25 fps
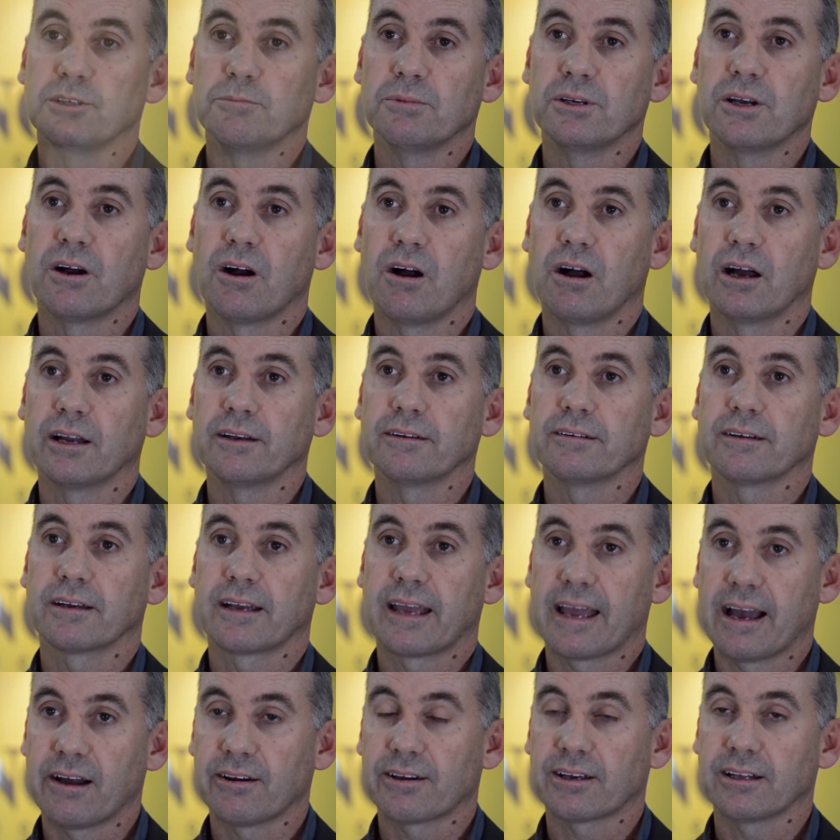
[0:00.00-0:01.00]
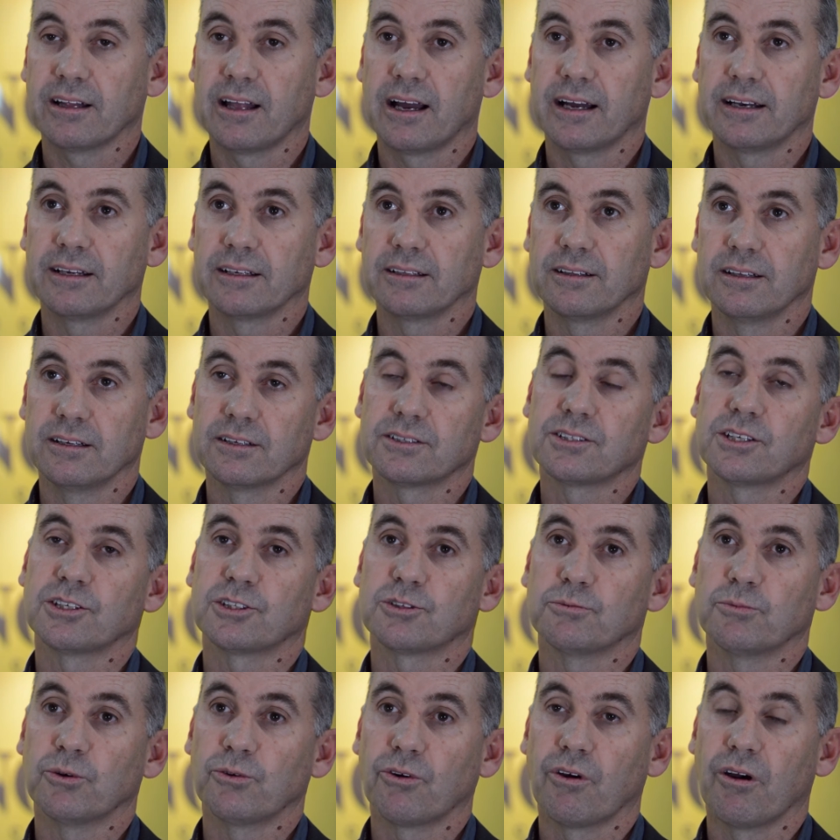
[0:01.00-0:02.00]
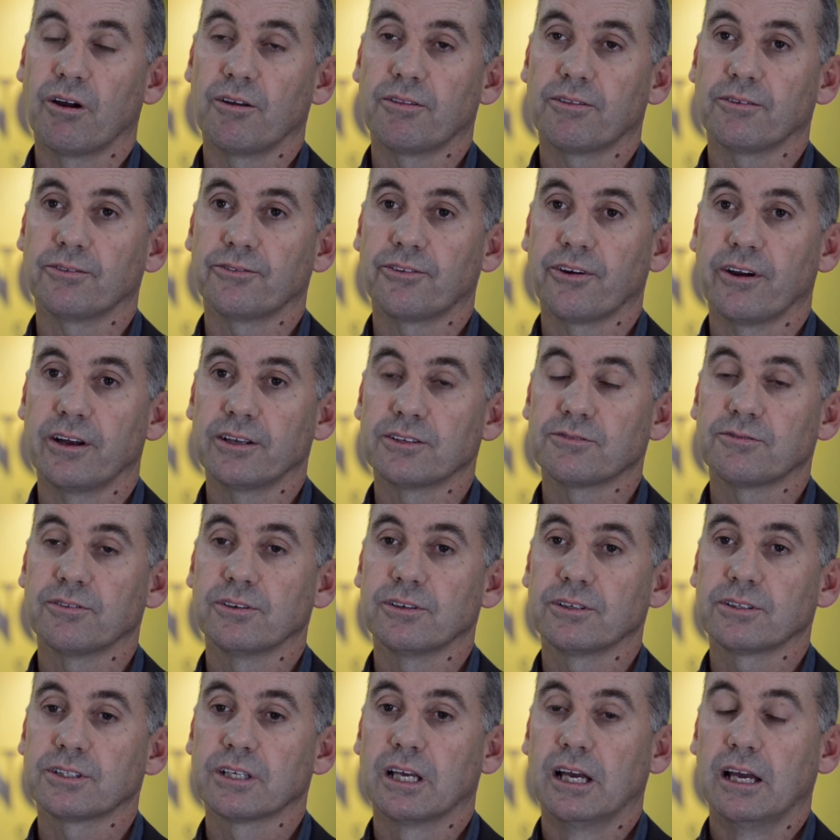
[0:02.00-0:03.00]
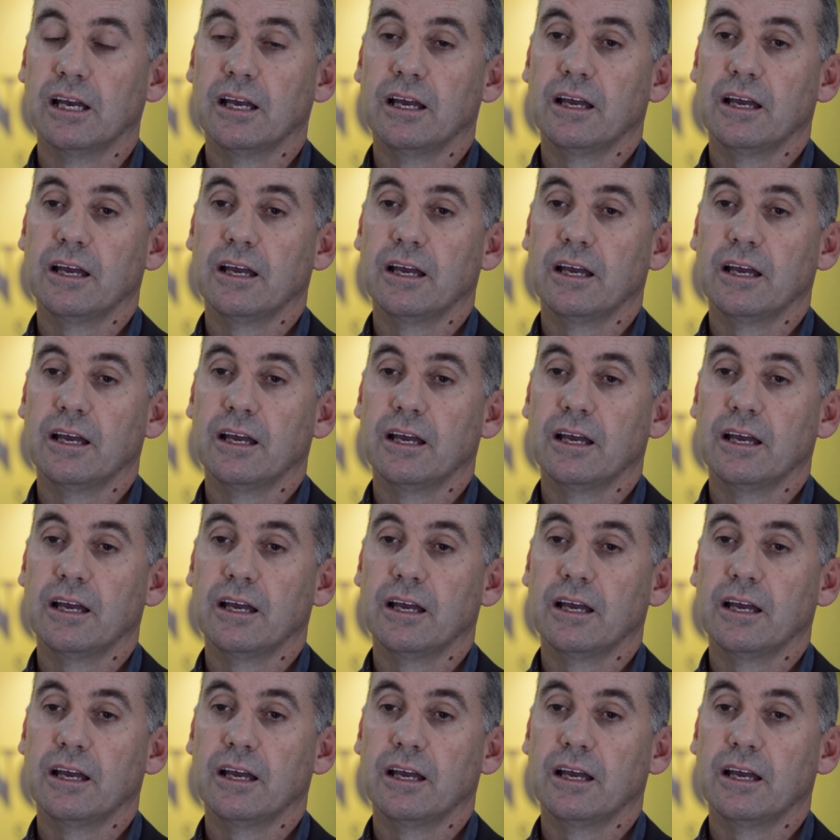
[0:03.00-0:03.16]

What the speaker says: behind calculating the assessable growth on transfers,